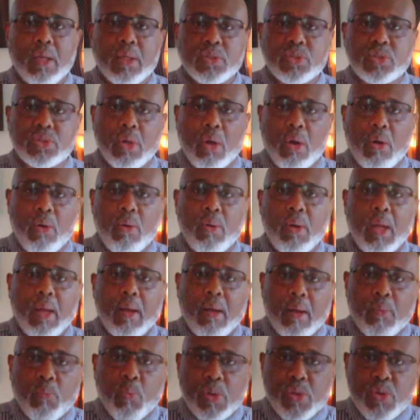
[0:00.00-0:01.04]
So
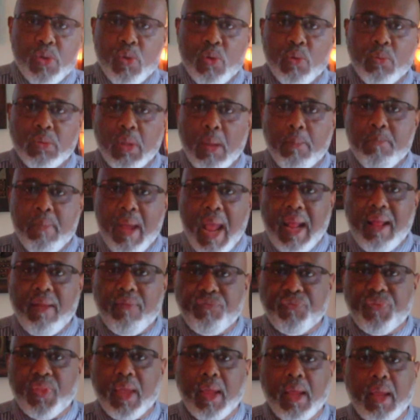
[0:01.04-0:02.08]
the
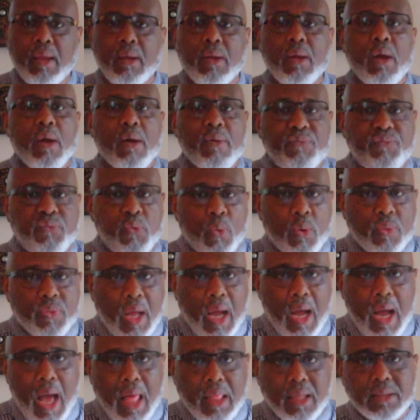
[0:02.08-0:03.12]
main thing for
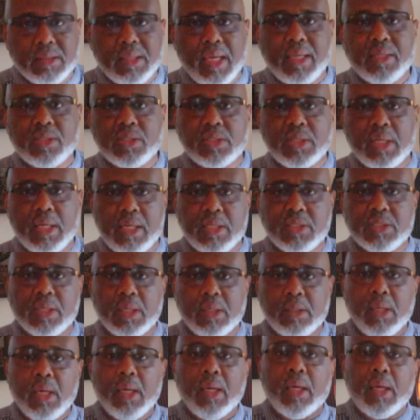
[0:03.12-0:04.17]
the holiday
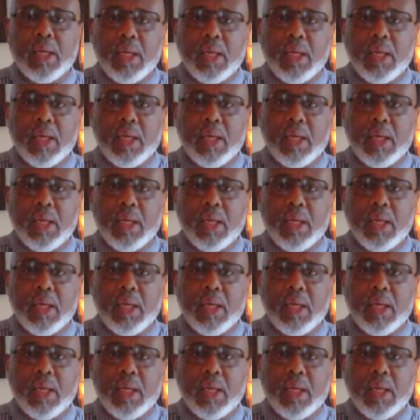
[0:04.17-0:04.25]
season